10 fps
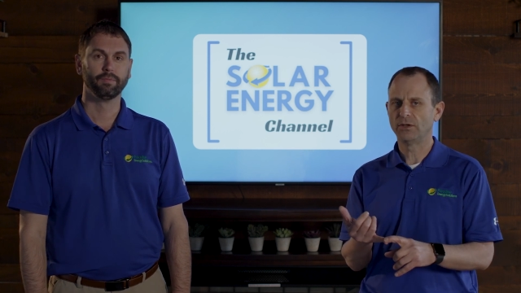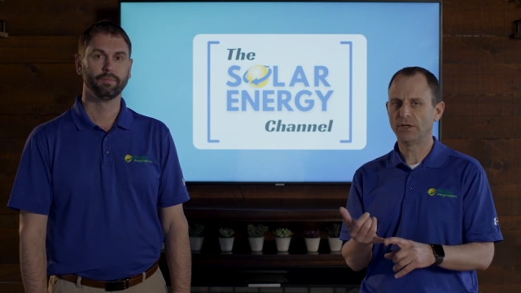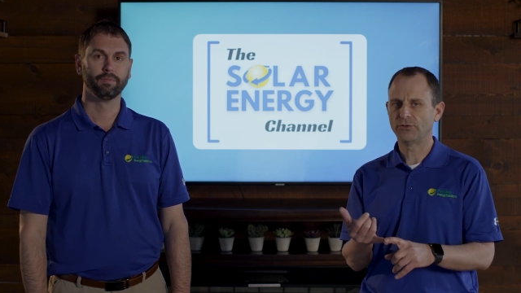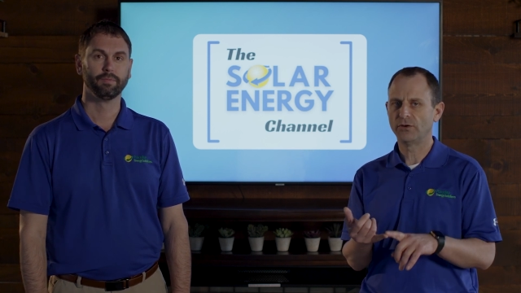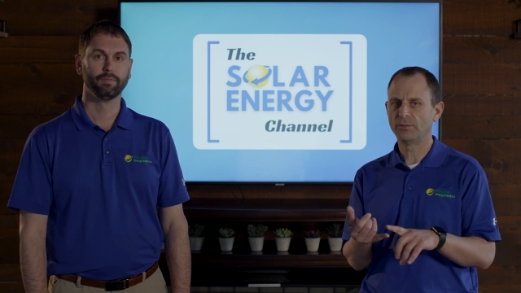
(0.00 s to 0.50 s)

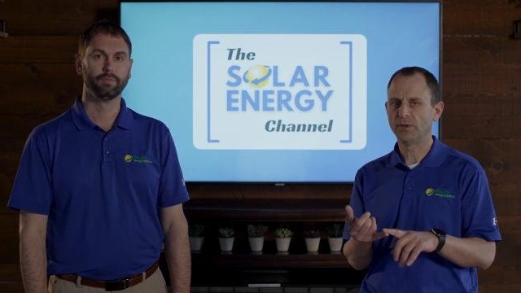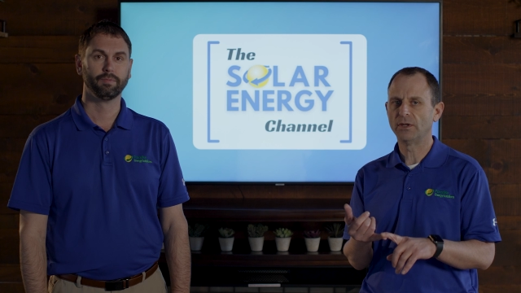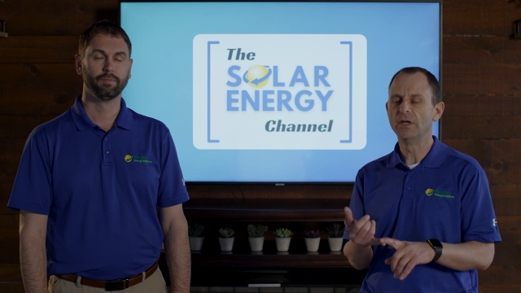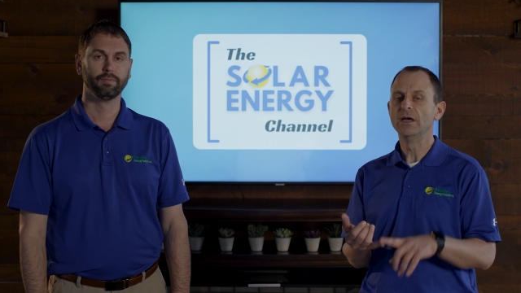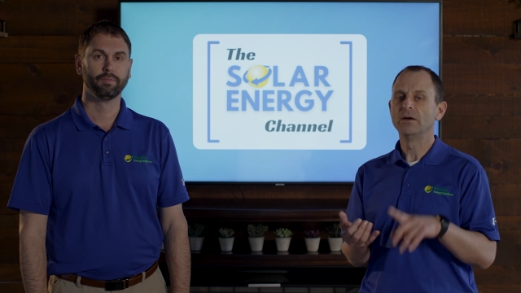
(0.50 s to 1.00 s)
Speaker 1: electric
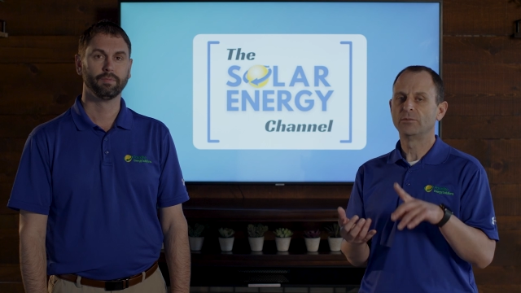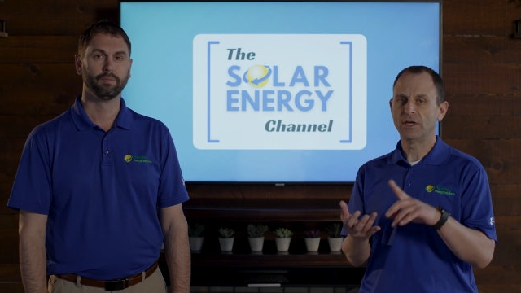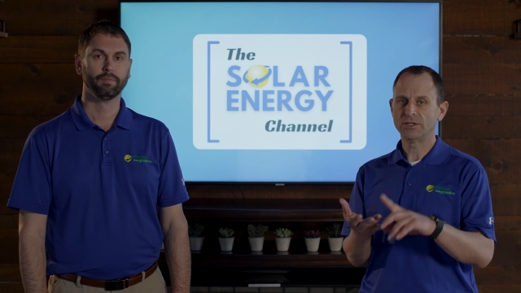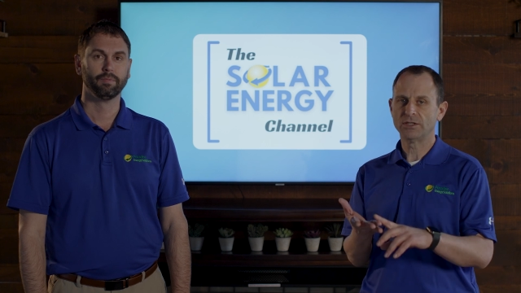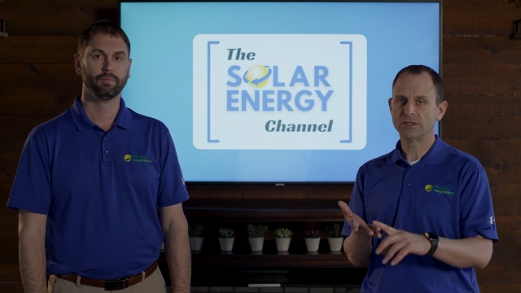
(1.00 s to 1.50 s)
bill,
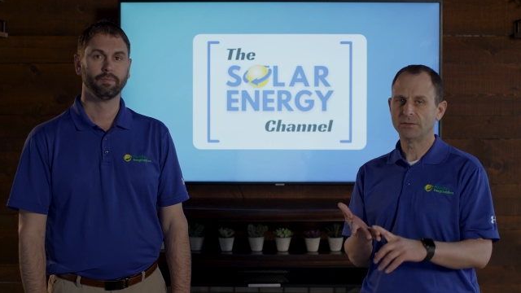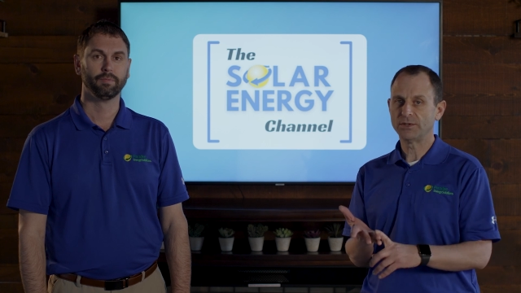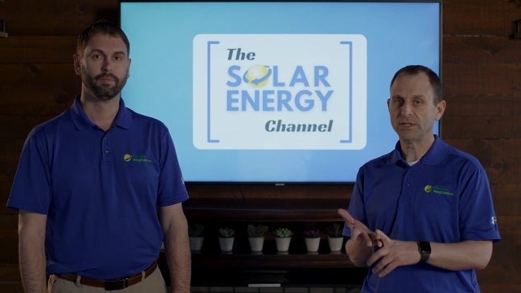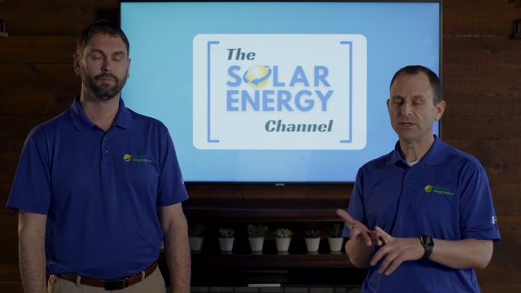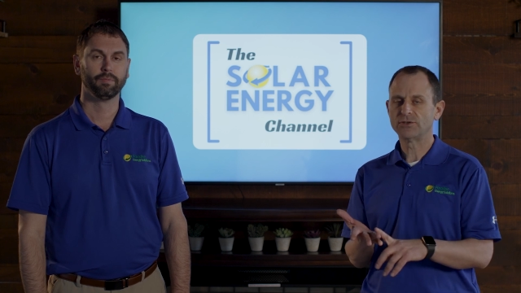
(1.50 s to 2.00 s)
plus there's the
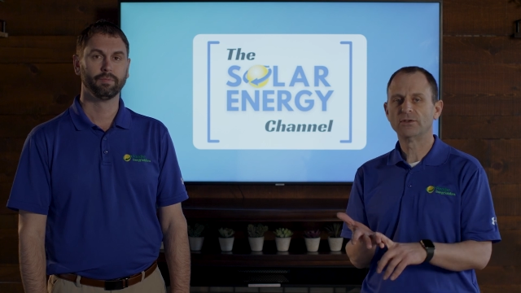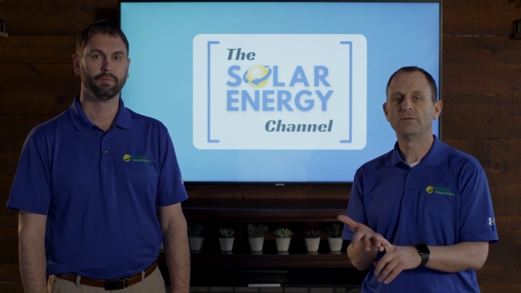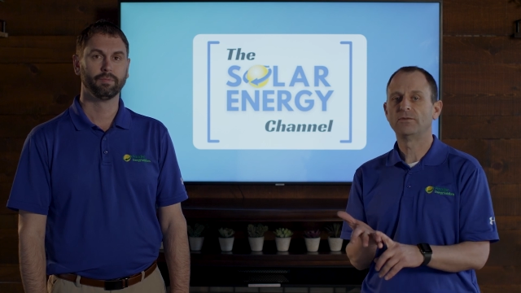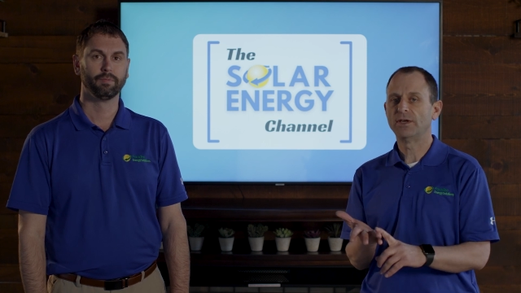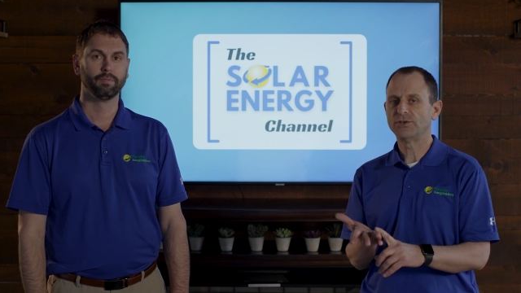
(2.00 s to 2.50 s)
potential
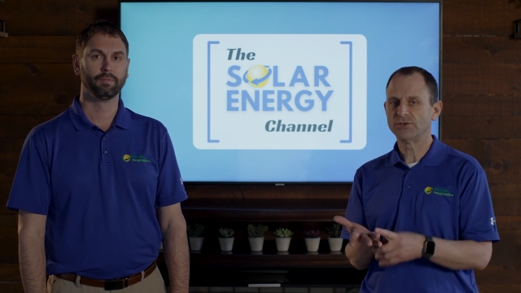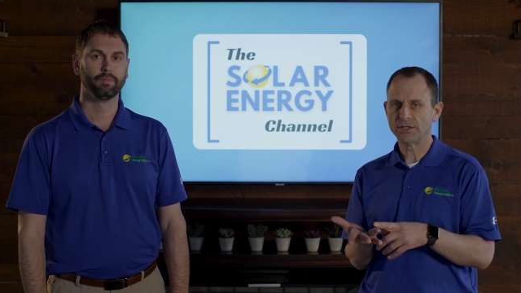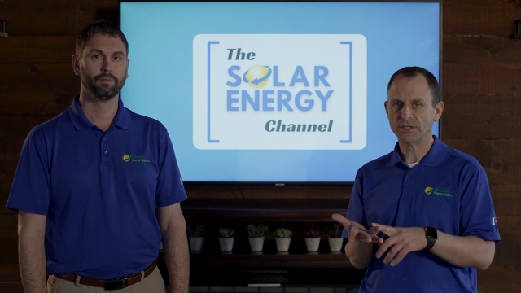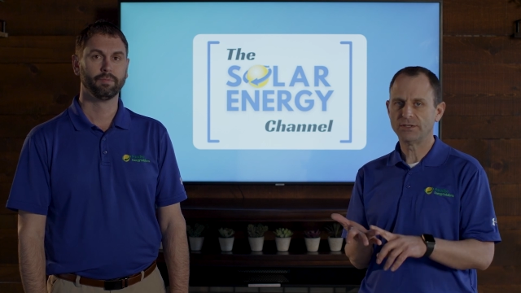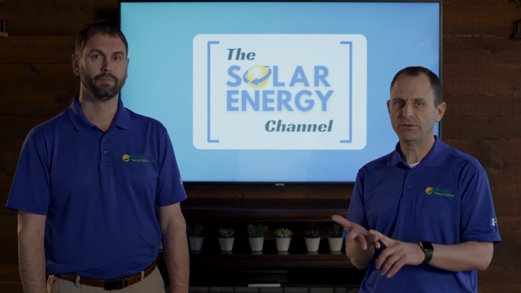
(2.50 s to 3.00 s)
inflation
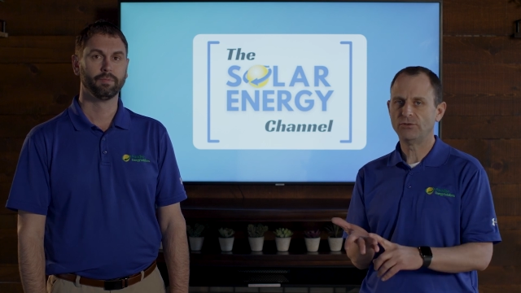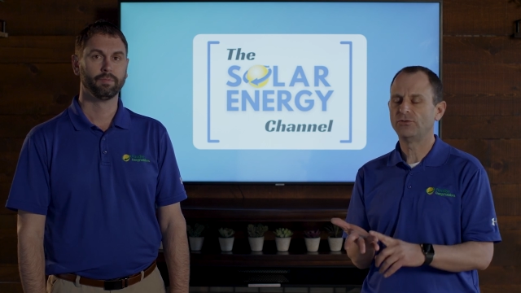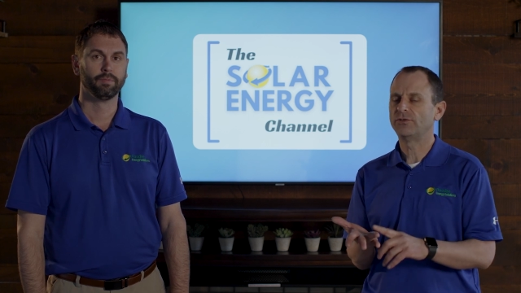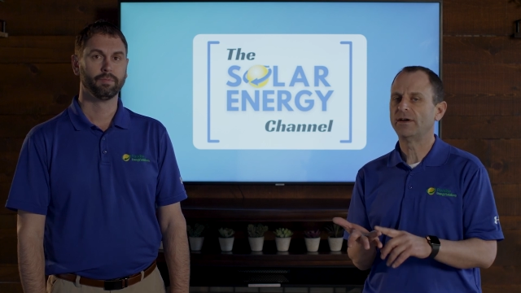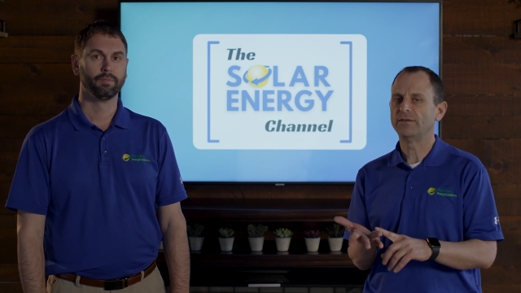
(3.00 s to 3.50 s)

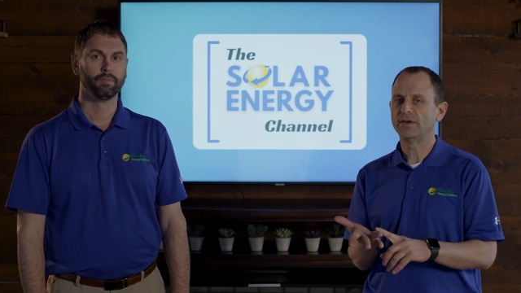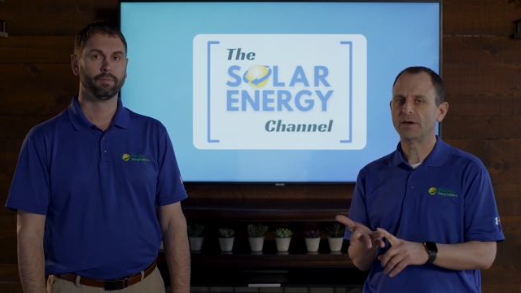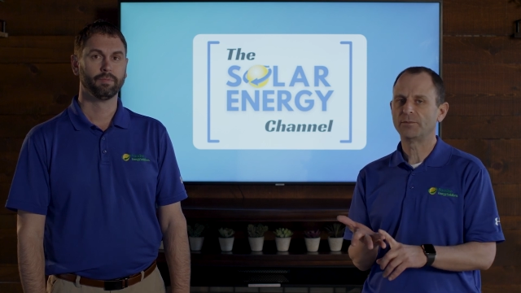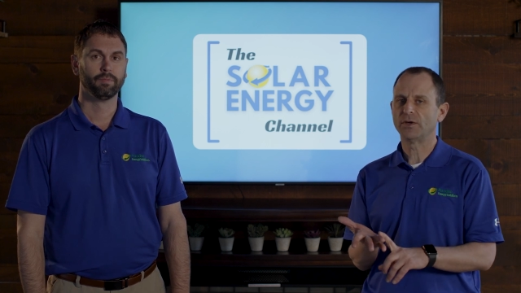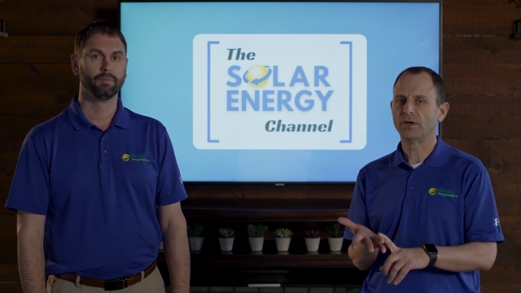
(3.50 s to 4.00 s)
continue driving
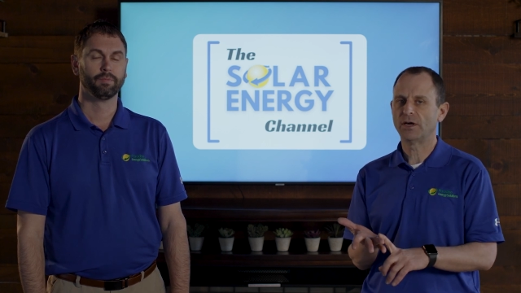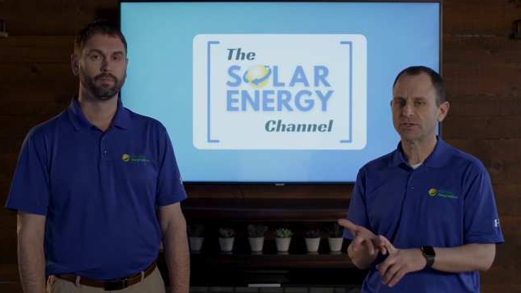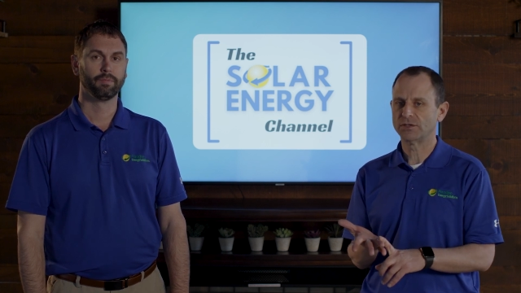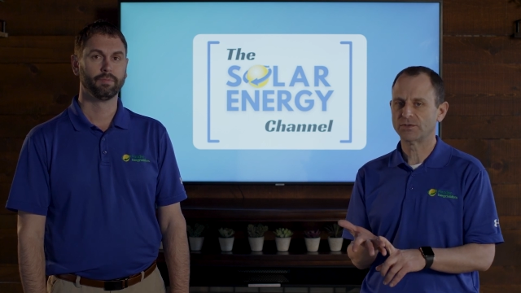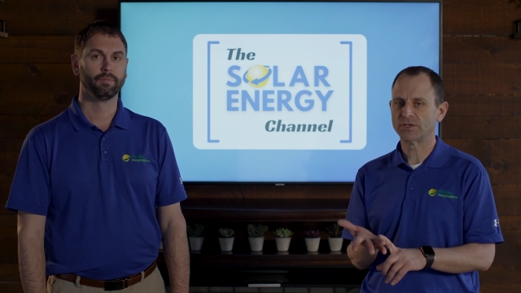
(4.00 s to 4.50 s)
up the
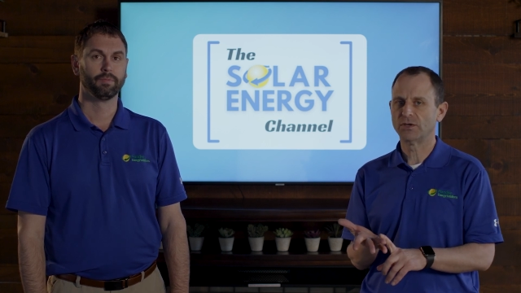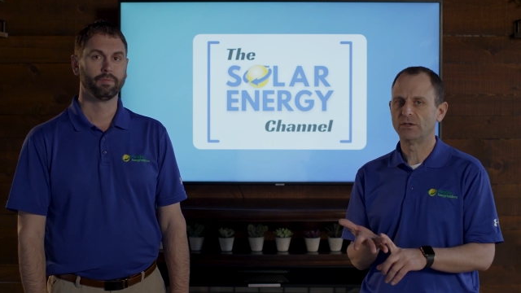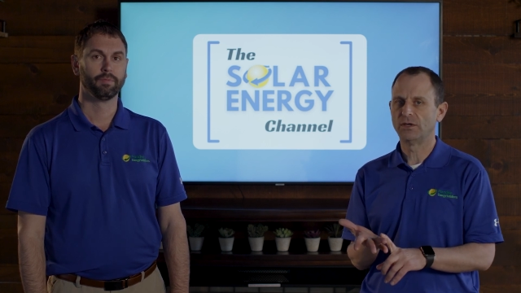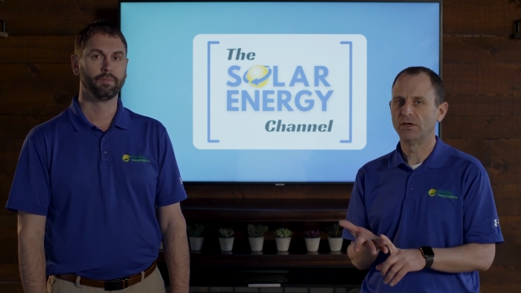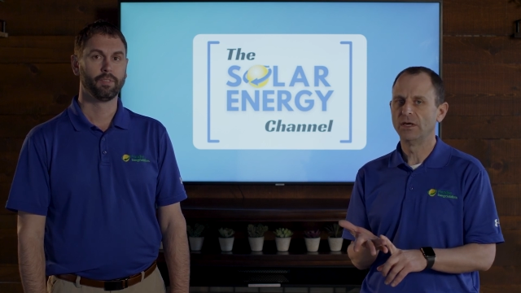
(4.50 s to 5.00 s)
cost of
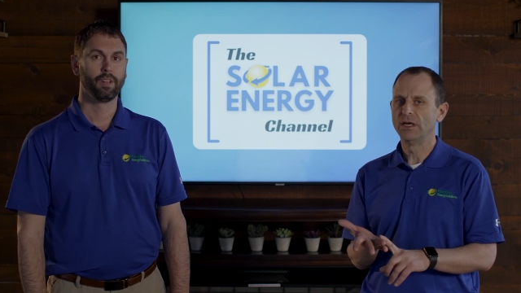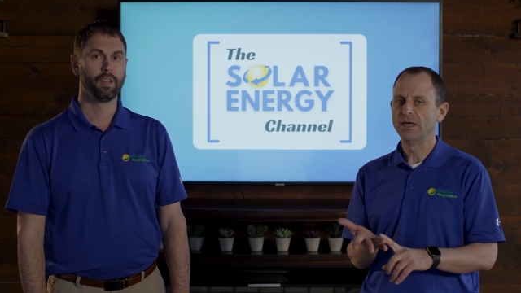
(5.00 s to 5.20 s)
solar.